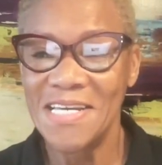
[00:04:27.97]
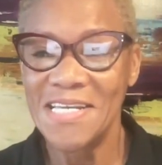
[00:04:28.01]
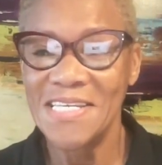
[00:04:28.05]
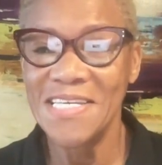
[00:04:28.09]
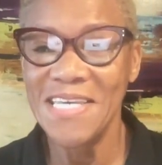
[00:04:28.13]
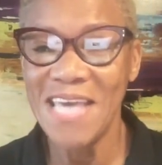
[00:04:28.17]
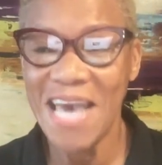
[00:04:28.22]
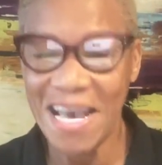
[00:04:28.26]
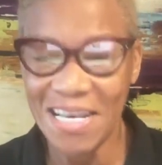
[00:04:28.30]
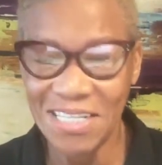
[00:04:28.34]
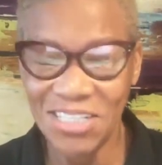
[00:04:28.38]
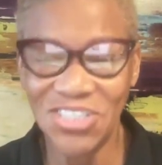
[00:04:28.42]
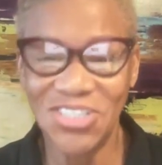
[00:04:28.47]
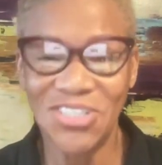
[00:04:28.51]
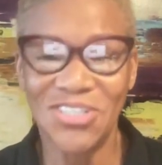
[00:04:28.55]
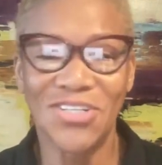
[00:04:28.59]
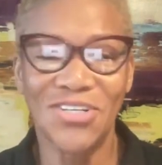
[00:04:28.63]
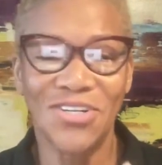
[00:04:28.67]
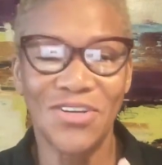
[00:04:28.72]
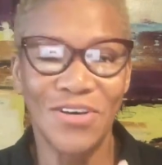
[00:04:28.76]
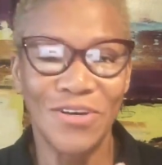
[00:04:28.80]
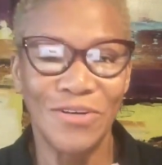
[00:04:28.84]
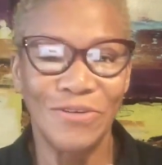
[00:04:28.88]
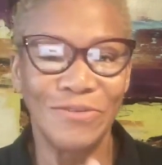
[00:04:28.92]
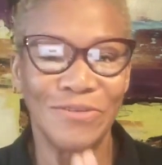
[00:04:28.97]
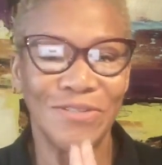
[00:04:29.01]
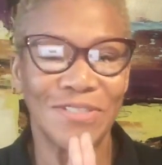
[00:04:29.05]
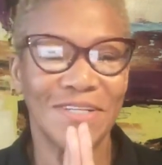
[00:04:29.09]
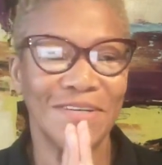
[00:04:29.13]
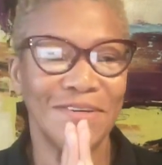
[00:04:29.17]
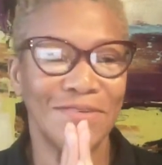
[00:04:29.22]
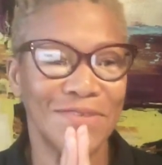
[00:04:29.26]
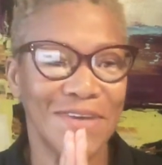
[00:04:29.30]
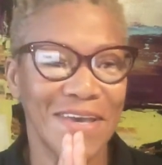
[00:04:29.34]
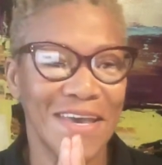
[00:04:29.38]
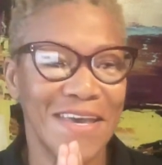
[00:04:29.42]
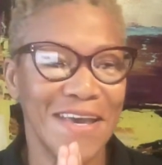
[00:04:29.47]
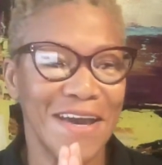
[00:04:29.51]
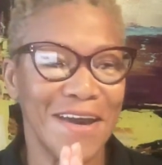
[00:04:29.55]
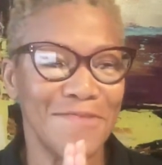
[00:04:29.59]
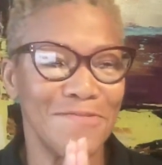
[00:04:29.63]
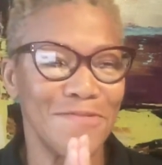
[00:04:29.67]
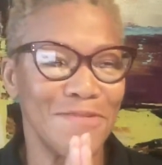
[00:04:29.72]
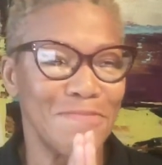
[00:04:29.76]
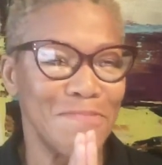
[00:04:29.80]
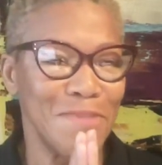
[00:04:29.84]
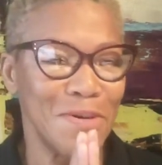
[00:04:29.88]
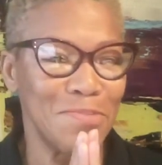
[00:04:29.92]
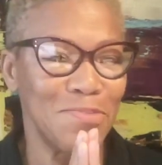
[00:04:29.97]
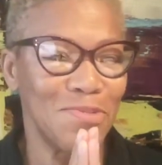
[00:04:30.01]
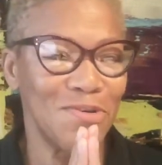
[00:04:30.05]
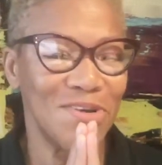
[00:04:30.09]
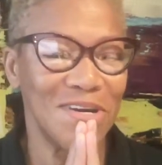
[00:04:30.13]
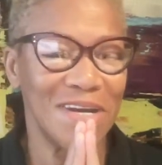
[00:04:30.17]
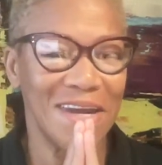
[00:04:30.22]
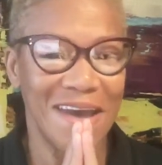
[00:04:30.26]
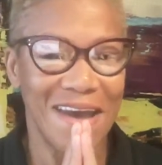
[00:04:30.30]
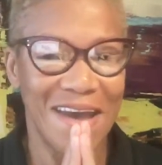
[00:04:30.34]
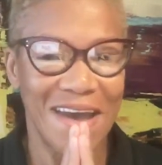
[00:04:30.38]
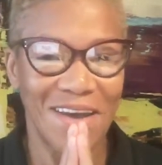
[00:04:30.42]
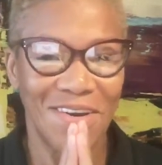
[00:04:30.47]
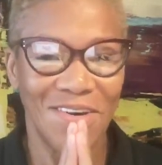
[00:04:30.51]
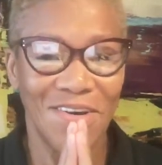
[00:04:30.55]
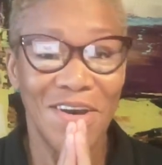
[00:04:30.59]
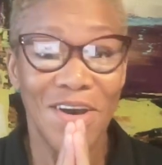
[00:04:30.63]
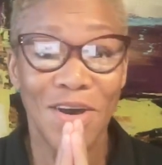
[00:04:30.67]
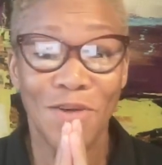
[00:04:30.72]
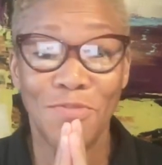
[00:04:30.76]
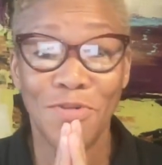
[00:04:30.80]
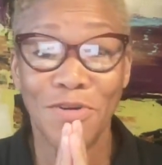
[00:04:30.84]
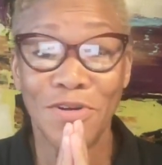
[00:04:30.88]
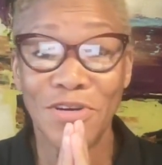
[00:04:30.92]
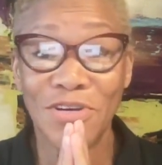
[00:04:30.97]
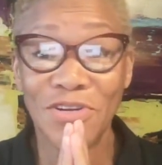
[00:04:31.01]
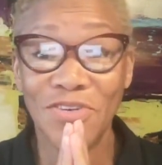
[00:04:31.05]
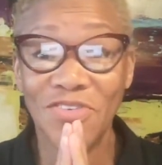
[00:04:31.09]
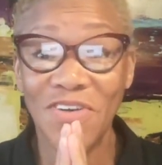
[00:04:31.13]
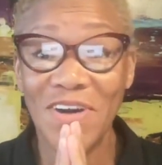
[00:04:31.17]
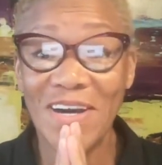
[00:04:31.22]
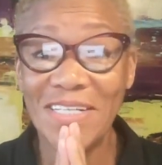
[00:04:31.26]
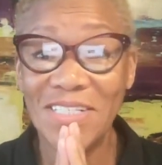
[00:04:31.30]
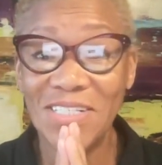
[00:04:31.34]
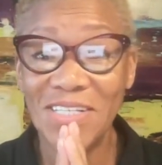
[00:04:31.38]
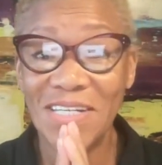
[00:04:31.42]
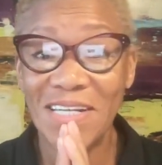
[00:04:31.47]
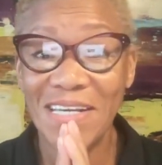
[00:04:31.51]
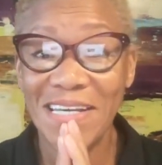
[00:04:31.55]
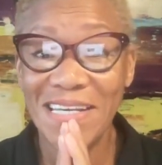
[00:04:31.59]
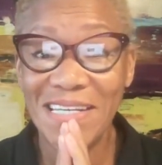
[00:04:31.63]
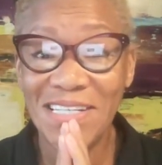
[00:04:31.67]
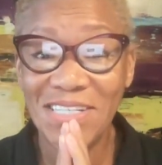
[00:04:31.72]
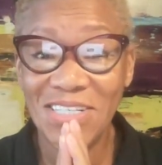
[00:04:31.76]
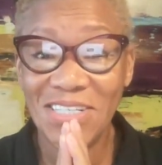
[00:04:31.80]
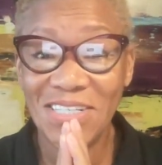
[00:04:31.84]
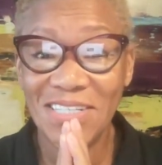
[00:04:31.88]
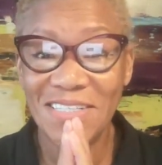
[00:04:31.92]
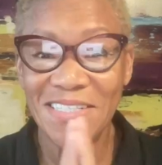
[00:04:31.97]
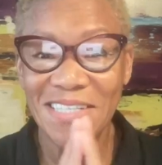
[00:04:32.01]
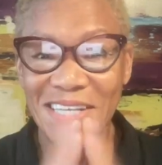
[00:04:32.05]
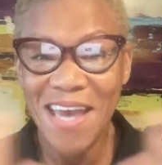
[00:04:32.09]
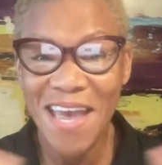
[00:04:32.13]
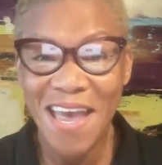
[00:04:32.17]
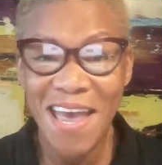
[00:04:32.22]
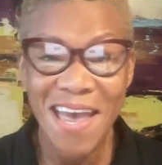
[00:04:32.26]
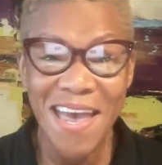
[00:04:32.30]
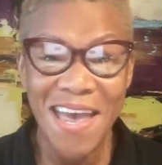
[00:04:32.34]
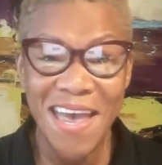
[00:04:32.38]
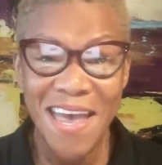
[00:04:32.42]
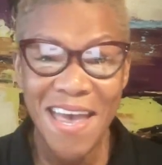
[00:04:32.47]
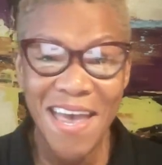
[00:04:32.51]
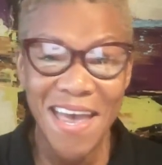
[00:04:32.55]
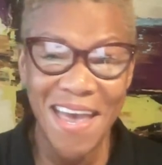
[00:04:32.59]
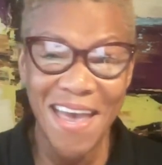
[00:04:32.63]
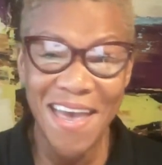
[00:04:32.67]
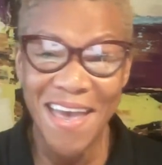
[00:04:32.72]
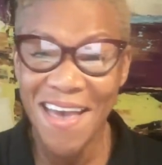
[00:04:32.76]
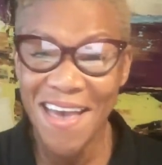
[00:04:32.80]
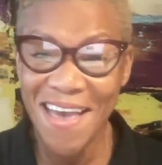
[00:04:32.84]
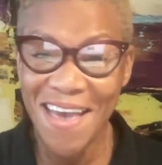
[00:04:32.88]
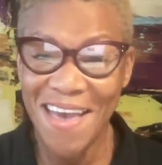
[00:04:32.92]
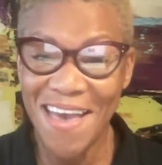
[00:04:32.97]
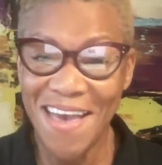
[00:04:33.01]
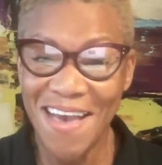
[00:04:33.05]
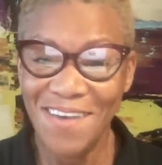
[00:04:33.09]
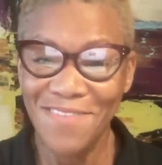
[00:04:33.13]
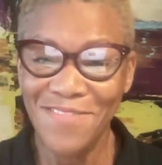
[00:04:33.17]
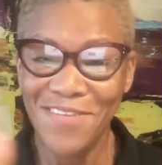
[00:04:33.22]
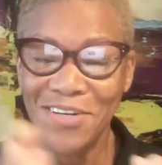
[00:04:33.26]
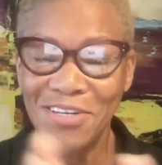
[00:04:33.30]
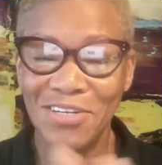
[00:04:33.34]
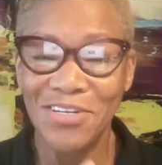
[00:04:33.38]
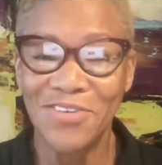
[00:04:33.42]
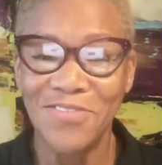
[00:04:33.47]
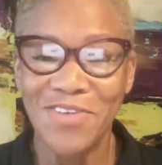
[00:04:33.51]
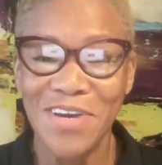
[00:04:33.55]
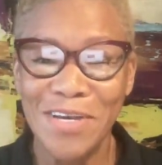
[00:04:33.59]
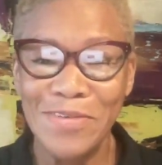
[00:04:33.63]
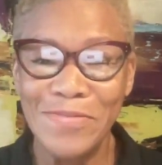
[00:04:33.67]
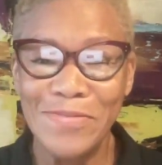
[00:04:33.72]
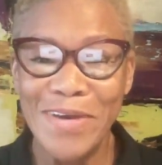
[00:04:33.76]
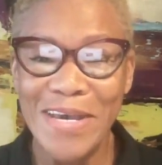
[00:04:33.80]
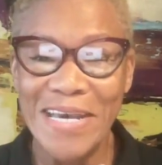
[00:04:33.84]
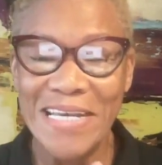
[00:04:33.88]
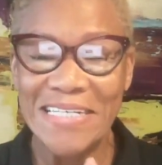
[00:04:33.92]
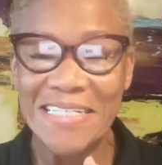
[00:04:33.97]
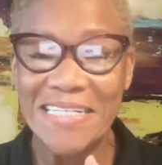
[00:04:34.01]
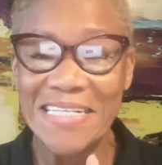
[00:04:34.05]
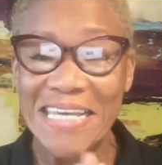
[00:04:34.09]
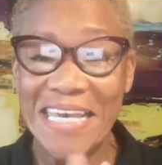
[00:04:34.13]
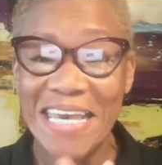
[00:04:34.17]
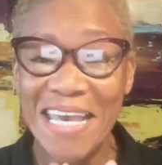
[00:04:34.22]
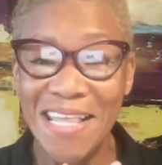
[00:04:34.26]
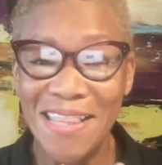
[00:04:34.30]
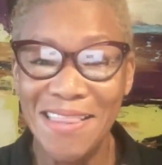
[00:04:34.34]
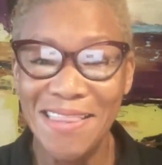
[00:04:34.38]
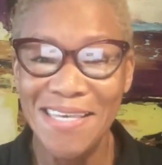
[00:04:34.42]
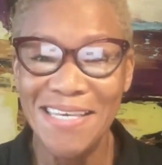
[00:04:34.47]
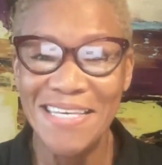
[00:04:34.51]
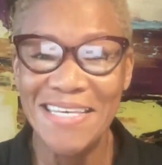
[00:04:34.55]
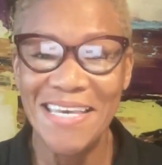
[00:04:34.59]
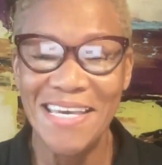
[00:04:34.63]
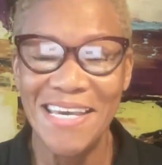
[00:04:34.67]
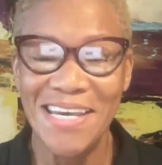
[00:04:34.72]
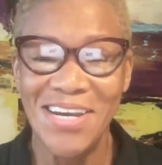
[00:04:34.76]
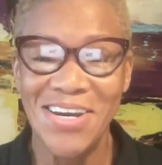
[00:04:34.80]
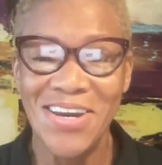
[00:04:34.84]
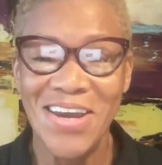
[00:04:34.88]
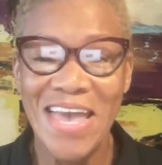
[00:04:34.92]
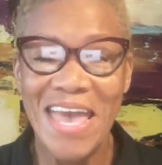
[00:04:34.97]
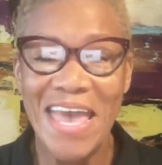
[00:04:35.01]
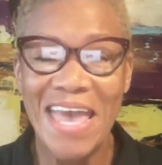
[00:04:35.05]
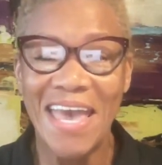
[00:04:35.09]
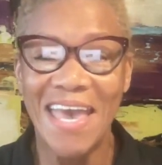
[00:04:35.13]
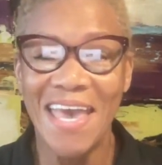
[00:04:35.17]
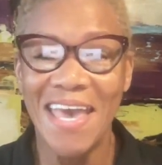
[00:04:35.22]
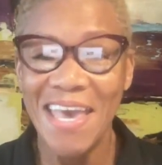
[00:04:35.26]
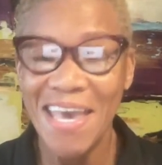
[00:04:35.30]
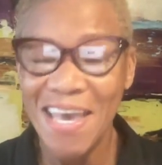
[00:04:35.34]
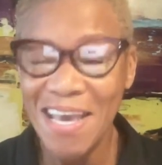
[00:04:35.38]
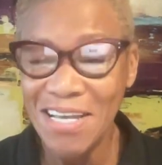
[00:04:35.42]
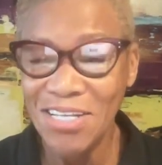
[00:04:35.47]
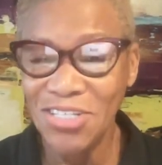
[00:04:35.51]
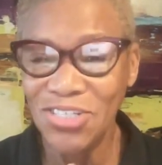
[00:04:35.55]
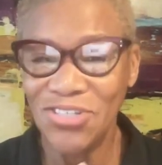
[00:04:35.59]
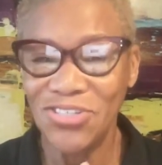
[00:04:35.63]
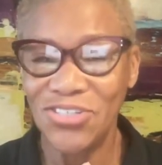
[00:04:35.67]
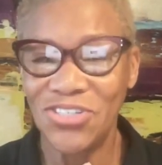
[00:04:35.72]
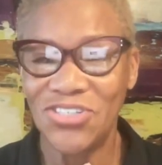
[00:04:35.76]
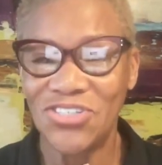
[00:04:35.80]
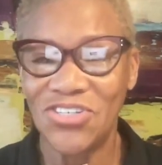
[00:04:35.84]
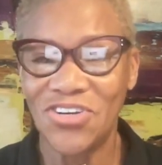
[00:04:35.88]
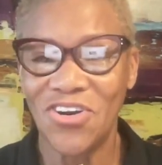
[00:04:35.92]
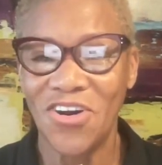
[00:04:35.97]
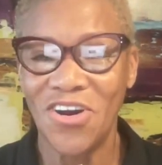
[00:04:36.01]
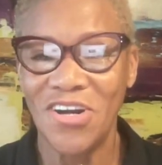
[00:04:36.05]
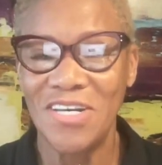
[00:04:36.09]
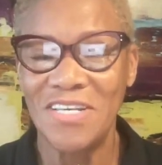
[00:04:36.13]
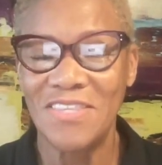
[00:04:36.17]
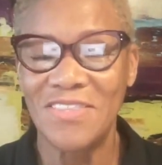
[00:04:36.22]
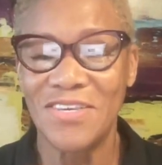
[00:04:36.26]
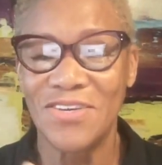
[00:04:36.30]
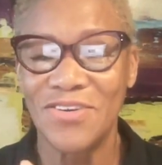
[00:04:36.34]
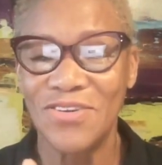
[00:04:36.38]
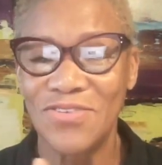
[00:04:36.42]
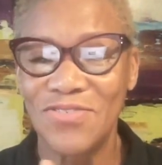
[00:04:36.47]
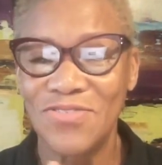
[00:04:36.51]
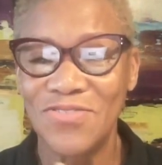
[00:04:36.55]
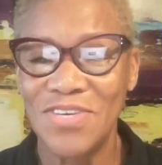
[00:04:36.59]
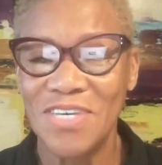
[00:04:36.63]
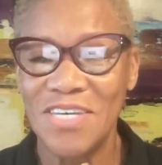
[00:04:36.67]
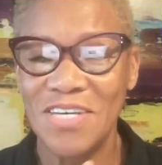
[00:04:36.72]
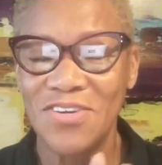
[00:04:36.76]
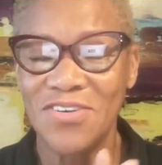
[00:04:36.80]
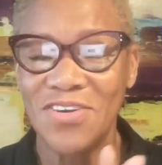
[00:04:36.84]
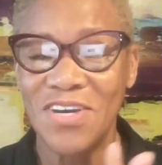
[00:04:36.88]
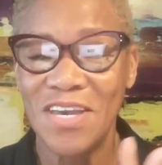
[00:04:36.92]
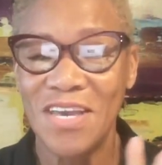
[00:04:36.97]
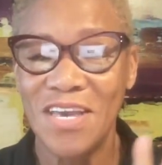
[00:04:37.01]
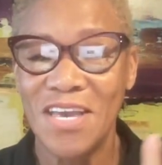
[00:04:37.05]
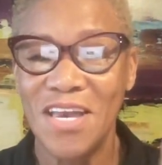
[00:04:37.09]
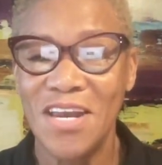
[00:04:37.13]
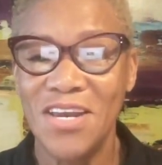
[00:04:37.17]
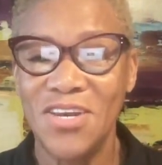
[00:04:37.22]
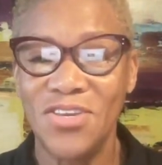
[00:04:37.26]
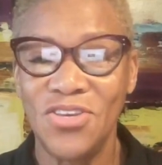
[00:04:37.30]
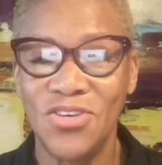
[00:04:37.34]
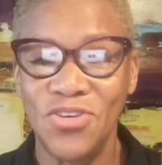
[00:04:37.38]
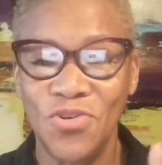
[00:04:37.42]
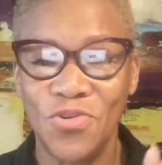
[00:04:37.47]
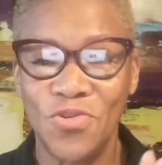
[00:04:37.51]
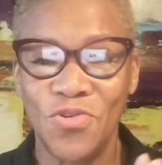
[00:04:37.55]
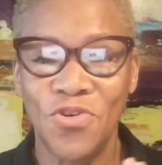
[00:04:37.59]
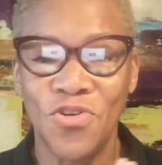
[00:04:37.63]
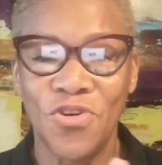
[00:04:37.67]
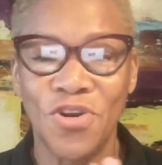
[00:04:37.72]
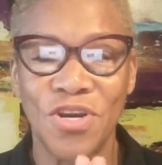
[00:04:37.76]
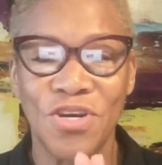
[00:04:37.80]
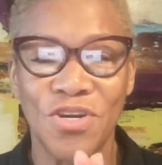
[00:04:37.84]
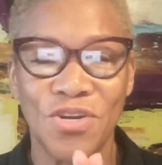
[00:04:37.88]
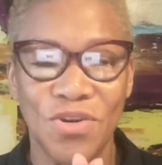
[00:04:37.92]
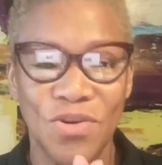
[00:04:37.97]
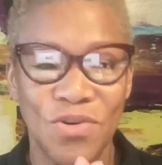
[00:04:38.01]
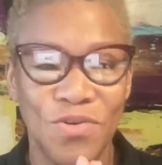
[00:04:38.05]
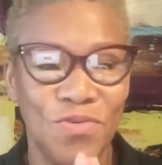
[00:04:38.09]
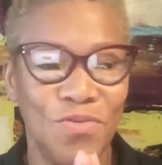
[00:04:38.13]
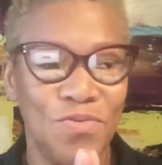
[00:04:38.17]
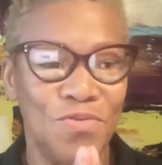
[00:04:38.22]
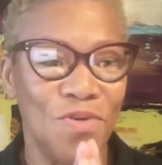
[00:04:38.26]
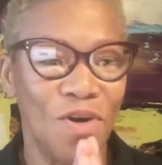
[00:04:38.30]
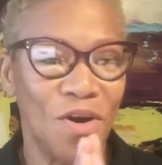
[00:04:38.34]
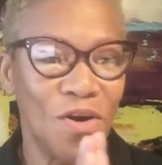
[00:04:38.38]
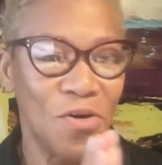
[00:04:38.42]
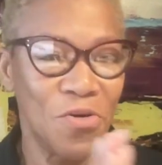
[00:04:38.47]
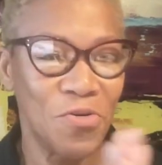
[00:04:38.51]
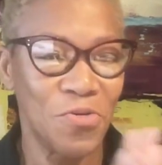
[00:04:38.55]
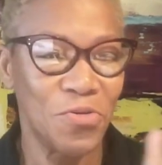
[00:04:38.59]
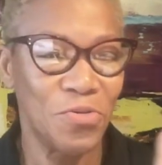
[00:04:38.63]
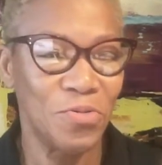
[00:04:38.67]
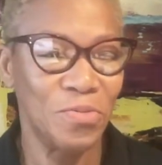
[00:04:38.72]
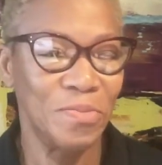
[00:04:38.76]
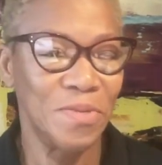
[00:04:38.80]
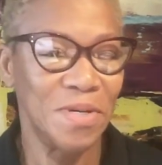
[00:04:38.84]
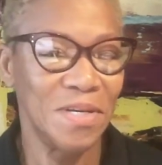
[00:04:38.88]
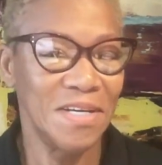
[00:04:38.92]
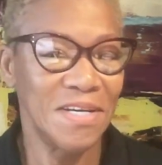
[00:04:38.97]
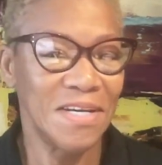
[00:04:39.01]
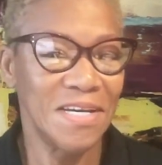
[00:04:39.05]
Yes, she closed. Okay, I remember now. Well, congratulations. Yay! What a great way to end the year and to start the new year in your new home.